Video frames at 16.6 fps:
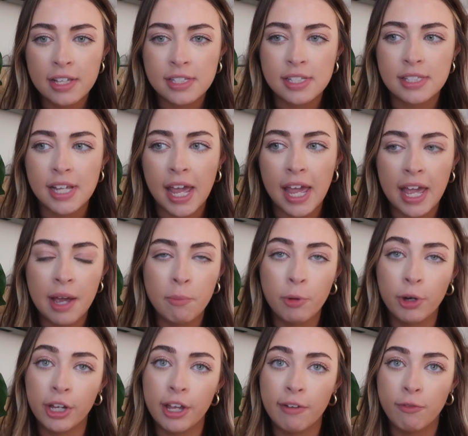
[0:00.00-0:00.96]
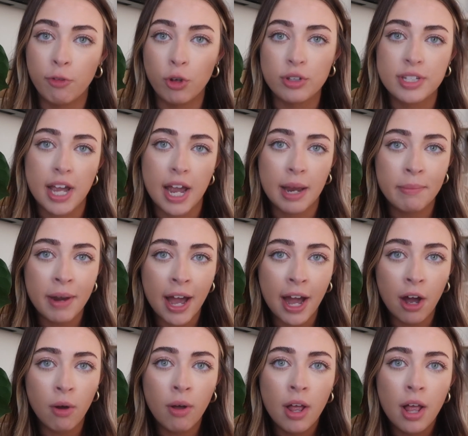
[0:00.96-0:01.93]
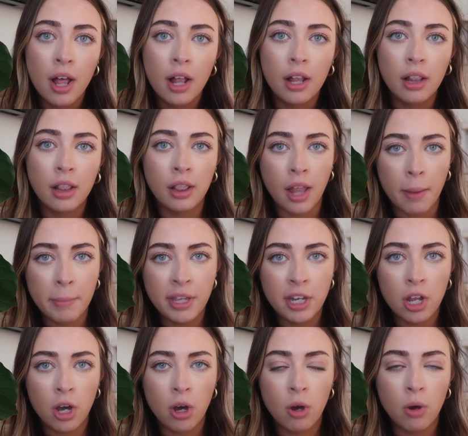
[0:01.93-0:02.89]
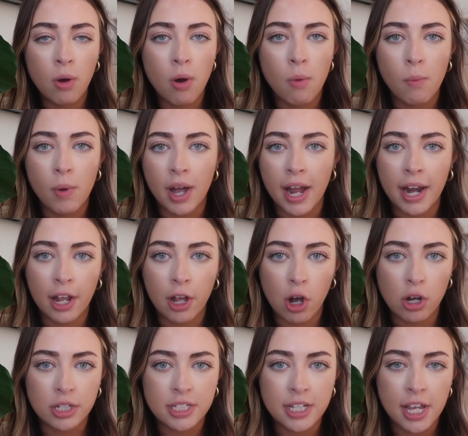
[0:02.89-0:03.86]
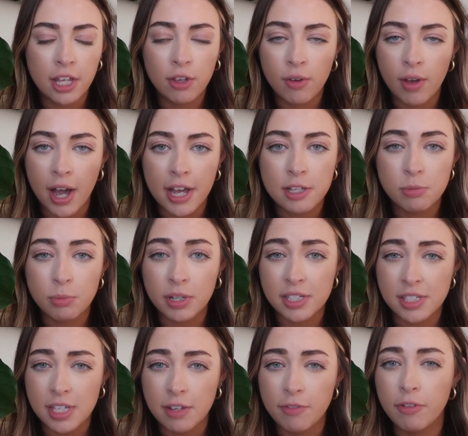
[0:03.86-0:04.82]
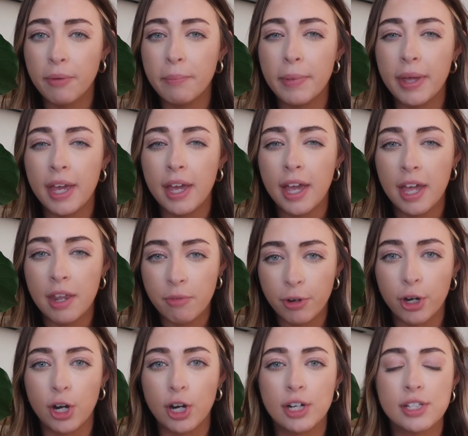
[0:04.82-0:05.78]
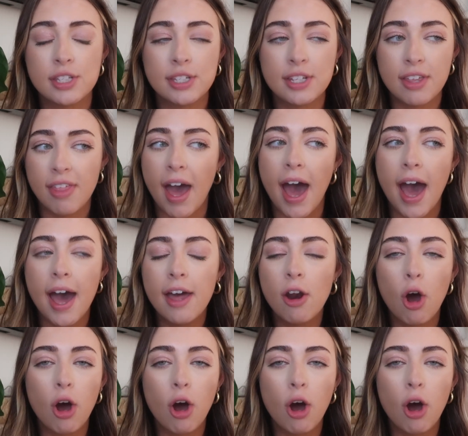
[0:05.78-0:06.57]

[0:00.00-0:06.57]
Since I am working full time now, let me know what kind of content you guys want to see from me in regards to that.